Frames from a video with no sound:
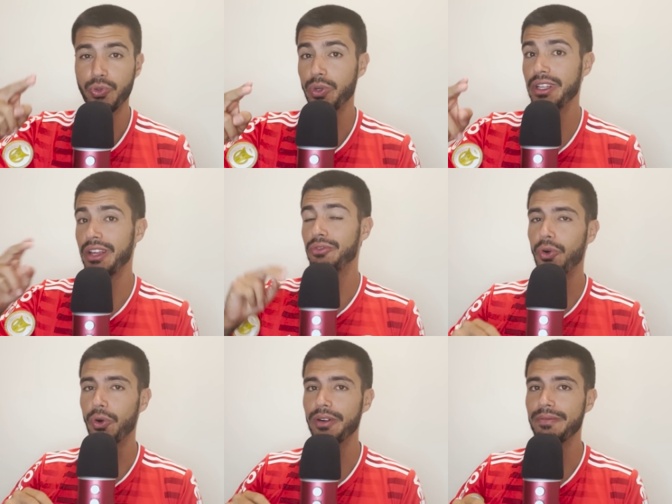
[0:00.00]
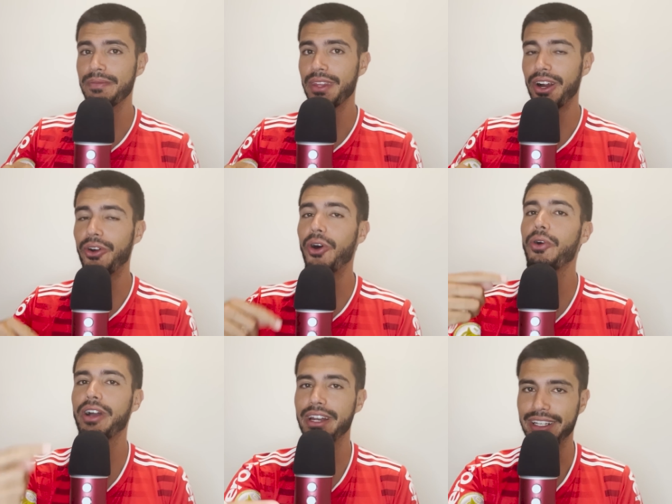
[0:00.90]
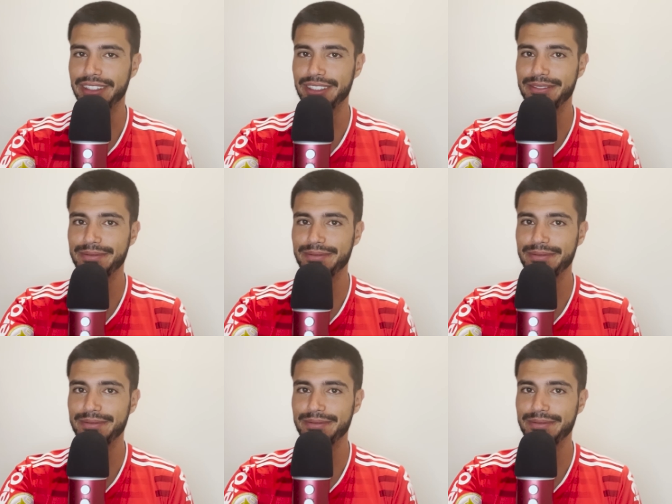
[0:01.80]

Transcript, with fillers: three, and four are all connected.